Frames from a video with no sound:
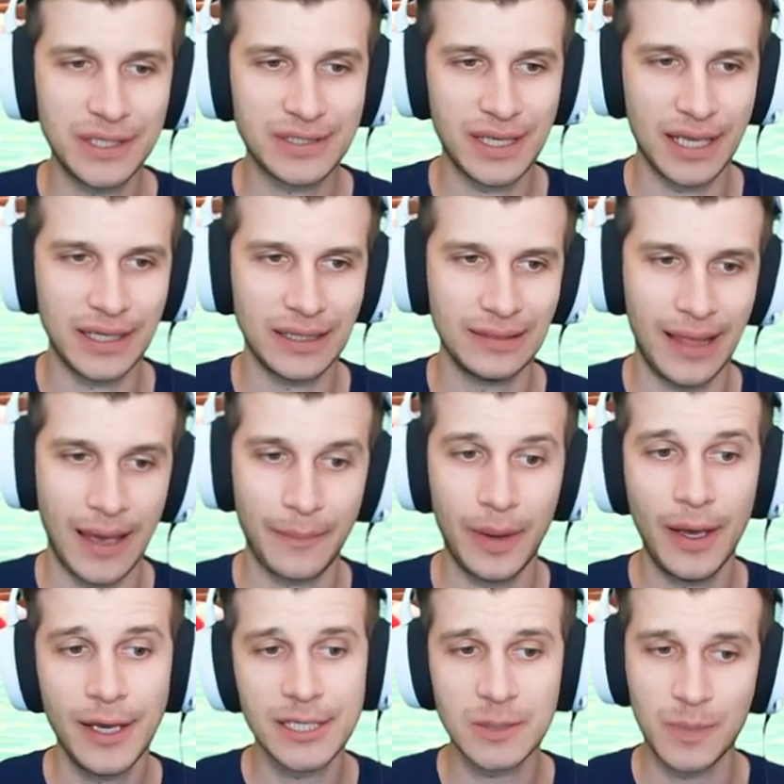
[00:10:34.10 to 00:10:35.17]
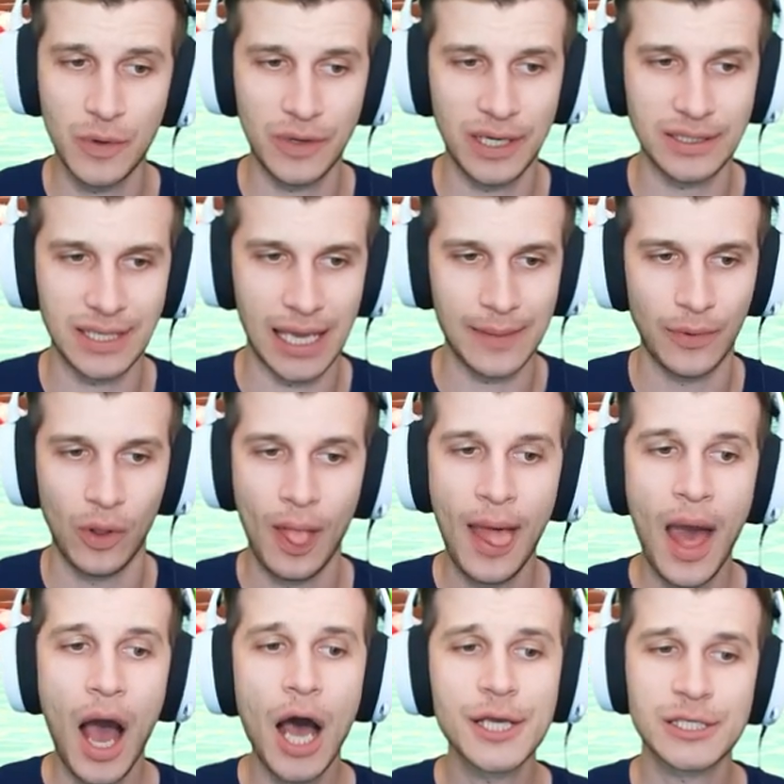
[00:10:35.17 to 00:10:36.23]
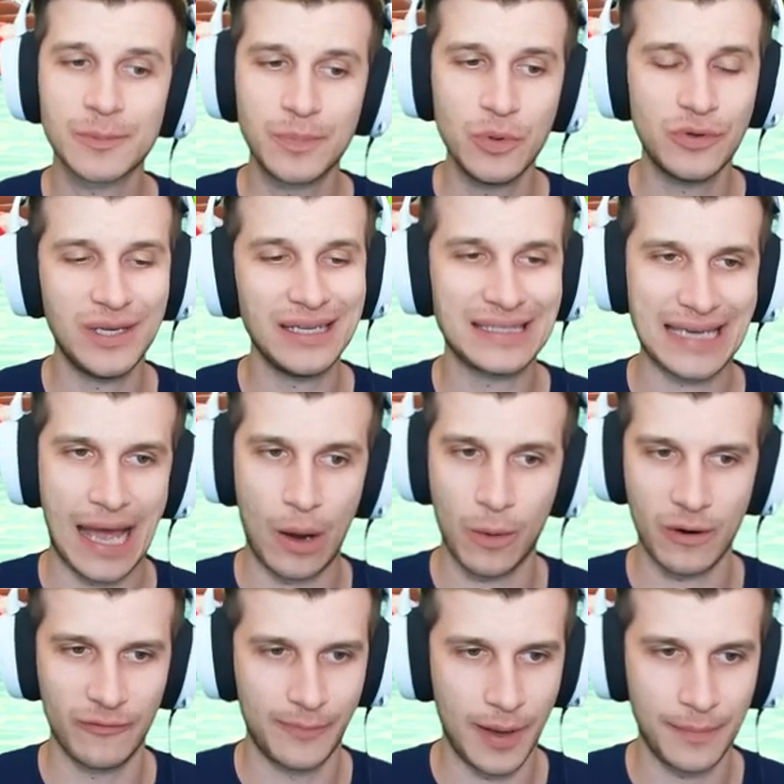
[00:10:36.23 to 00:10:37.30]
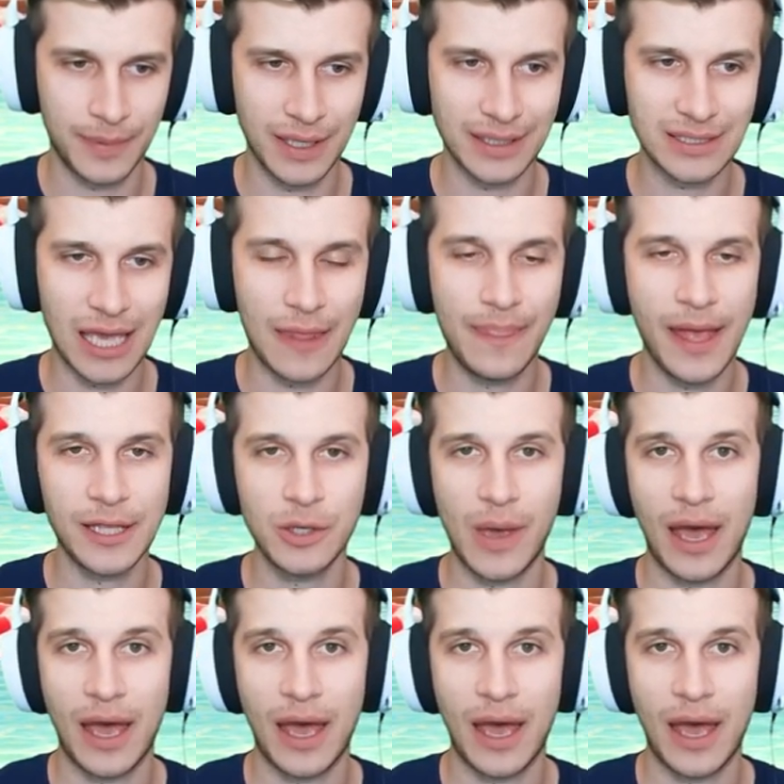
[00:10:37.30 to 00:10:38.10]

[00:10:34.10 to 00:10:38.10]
standing lamp, a spooky table, a spooky tower of pumpkins, and then you